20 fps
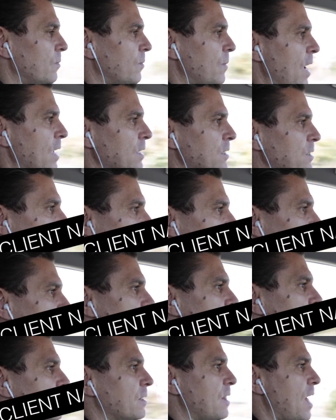Bye.
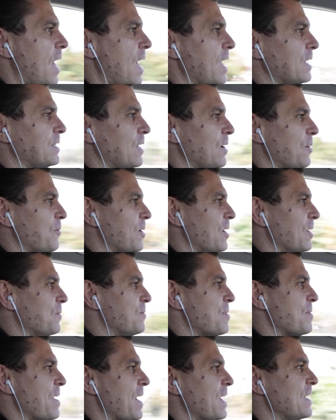Thanks, I will.
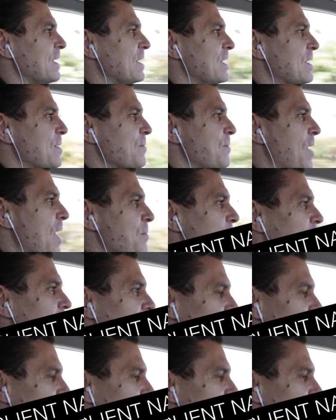Bye-bye. Bye.